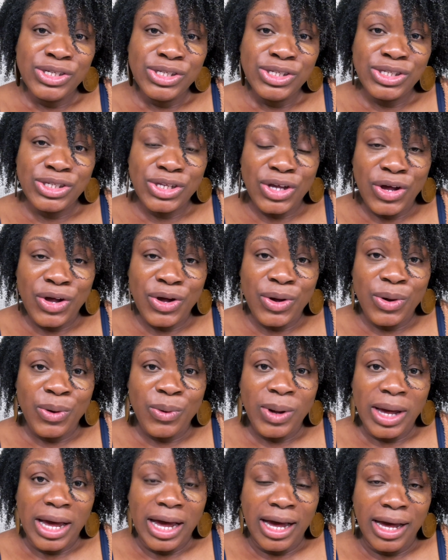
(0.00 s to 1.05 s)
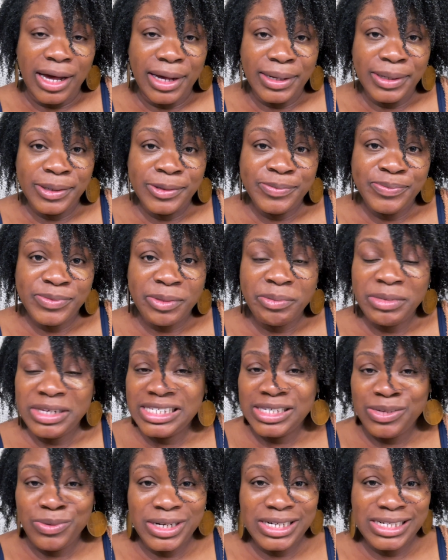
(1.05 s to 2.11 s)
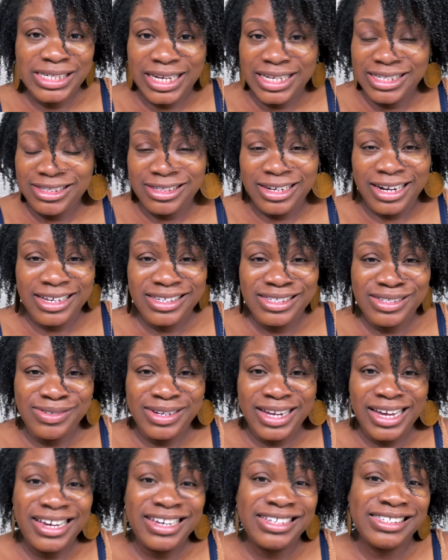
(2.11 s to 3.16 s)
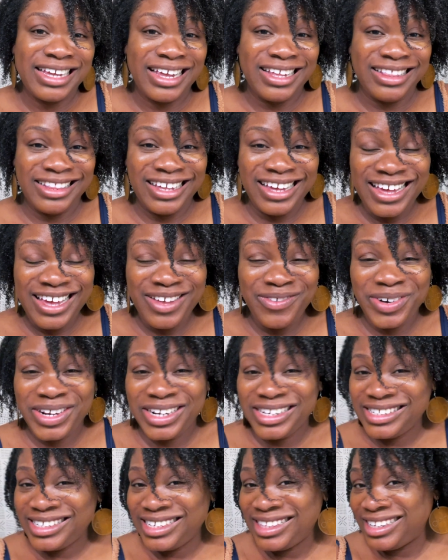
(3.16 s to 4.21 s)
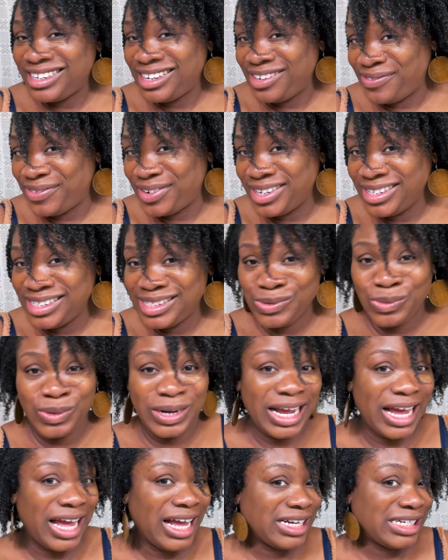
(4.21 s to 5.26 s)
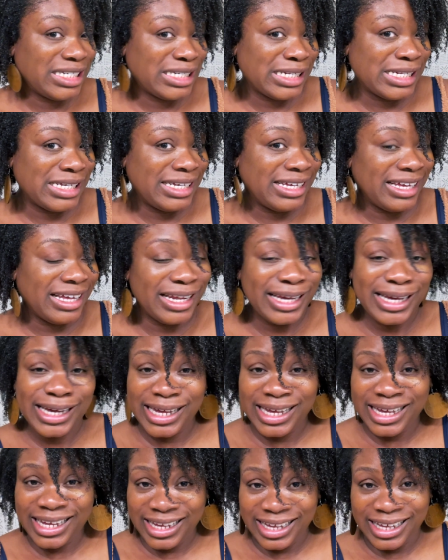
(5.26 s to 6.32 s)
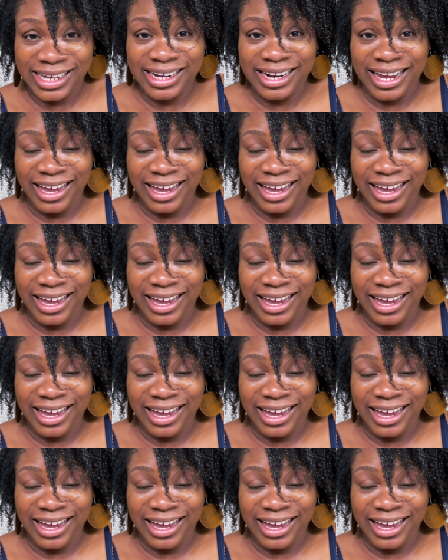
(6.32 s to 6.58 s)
So I'm gonna see what it does the next 2 days, and then we're gonna see the difference when I actually get it cut.